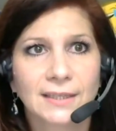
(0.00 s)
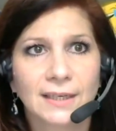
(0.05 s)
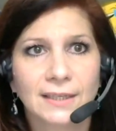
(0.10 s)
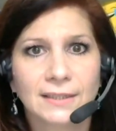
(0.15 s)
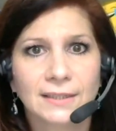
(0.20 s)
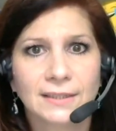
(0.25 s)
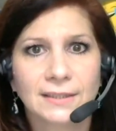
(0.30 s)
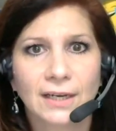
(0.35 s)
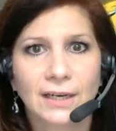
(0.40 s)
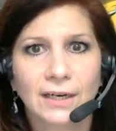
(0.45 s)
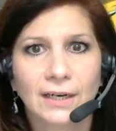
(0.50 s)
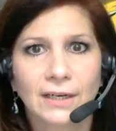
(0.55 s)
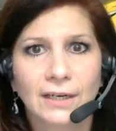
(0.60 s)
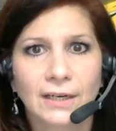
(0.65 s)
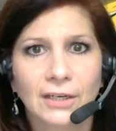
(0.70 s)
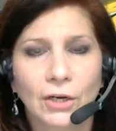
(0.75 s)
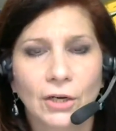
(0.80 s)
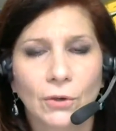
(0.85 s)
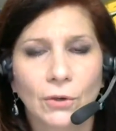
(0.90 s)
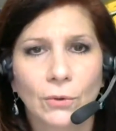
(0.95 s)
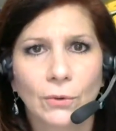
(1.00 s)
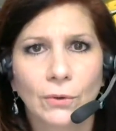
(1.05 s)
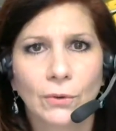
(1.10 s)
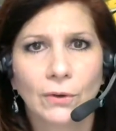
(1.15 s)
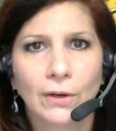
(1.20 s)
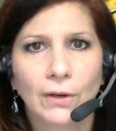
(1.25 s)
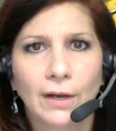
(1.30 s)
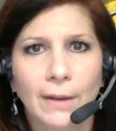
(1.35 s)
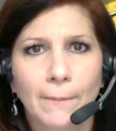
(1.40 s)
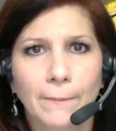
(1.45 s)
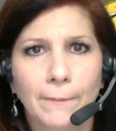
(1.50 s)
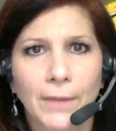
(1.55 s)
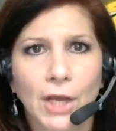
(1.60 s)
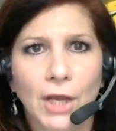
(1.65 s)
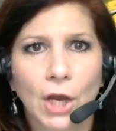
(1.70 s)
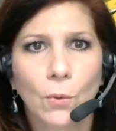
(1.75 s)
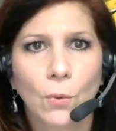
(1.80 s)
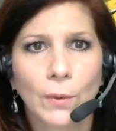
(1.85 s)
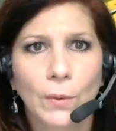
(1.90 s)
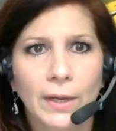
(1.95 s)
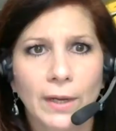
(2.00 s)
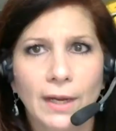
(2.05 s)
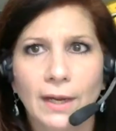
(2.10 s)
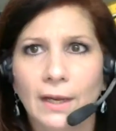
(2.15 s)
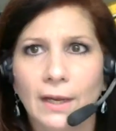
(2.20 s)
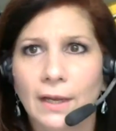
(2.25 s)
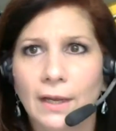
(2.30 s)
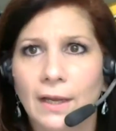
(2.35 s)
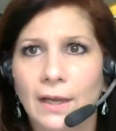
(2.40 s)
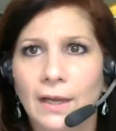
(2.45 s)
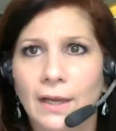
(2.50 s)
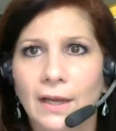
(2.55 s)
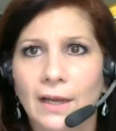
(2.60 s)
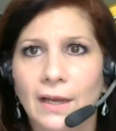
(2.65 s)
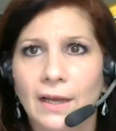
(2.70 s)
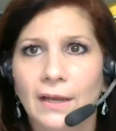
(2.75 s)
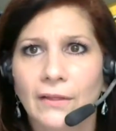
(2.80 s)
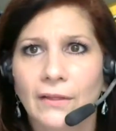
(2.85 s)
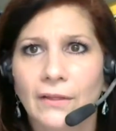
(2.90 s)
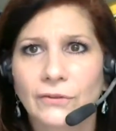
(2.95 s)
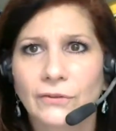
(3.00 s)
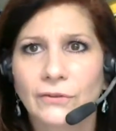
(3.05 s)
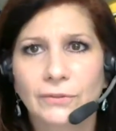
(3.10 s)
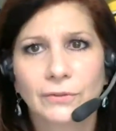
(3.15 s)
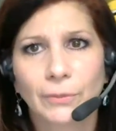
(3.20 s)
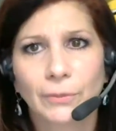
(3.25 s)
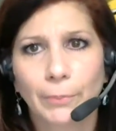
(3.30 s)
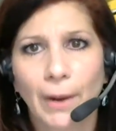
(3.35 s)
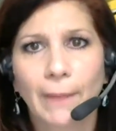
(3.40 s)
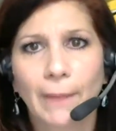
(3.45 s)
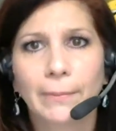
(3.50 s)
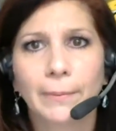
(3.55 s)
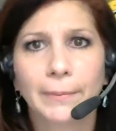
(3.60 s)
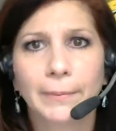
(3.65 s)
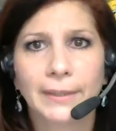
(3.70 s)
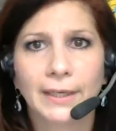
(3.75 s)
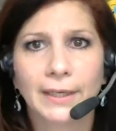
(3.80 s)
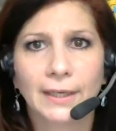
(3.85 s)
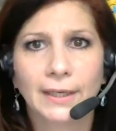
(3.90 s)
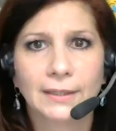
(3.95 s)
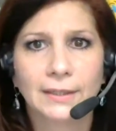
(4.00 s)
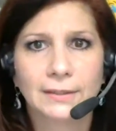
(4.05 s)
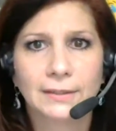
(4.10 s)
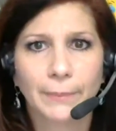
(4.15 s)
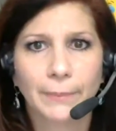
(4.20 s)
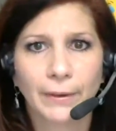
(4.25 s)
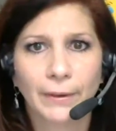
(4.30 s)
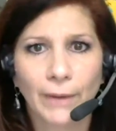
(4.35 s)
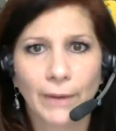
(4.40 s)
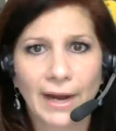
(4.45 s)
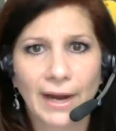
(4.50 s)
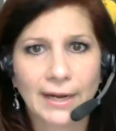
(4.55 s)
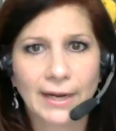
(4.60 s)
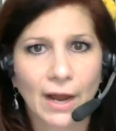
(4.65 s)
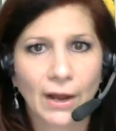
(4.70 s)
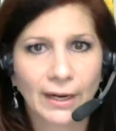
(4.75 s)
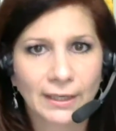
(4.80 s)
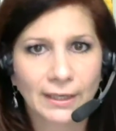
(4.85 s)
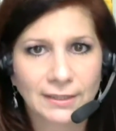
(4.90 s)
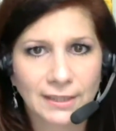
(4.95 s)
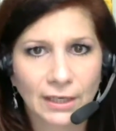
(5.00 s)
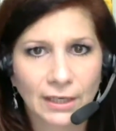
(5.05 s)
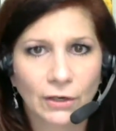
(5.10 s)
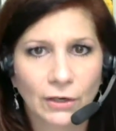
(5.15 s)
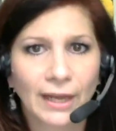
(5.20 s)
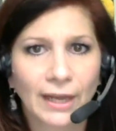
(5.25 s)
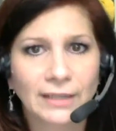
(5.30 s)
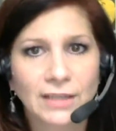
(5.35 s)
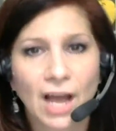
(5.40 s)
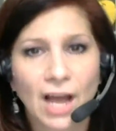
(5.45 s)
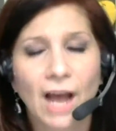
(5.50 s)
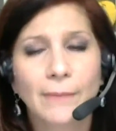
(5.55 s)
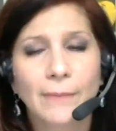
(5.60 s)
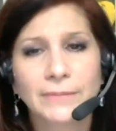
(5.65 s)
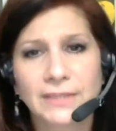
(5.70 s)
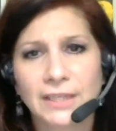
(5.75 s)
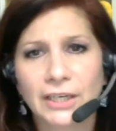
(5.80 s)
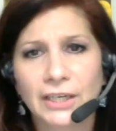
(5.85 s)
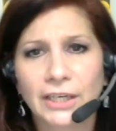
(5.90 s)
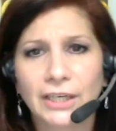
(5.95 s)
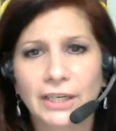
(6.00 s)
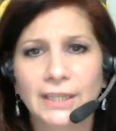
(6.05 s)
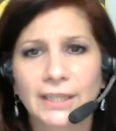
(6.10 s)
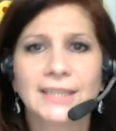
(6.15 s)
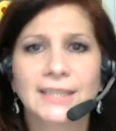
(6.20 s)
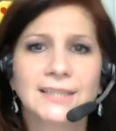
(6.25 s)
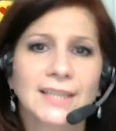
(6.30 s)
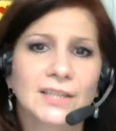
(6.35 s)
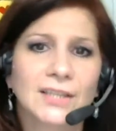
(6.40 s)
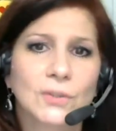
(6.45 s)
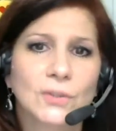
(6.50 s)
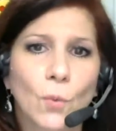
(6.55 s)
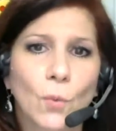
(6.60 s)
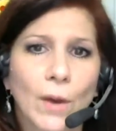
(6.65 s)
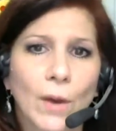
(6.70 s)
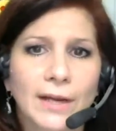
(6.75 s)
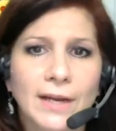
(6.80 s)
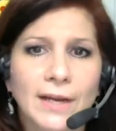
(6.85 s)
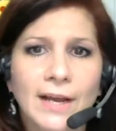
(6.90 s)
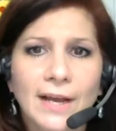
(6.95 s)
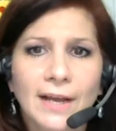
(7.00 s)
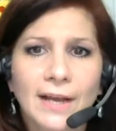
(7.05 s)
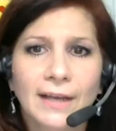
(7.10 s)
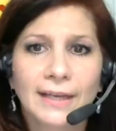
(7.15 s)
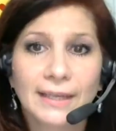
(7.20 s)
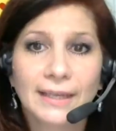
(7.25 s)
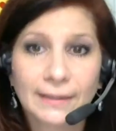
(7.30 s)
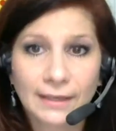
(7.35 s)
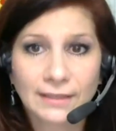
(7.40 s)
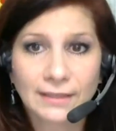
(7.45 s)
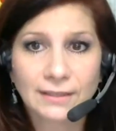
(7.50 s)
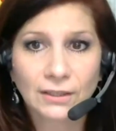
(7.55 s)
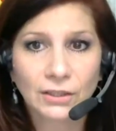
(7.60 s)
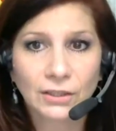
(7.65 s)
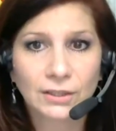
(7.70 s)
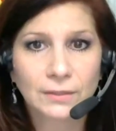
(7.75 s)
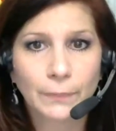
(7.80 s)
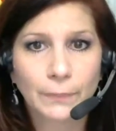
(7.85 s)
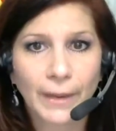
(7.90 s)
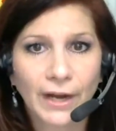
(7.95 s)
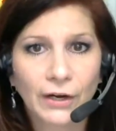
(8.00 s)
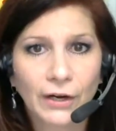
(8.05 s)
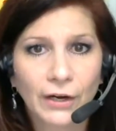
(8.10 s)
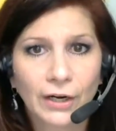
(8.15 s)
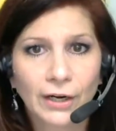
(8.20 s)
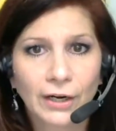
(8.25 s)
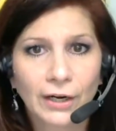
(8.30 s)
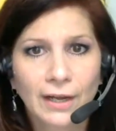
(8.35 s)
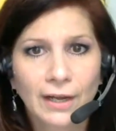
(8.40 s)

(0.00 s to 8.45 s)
Is there, going there probably is, but right now I can see it. Okay, Tom's here and he says a 1. He thinks it looks better.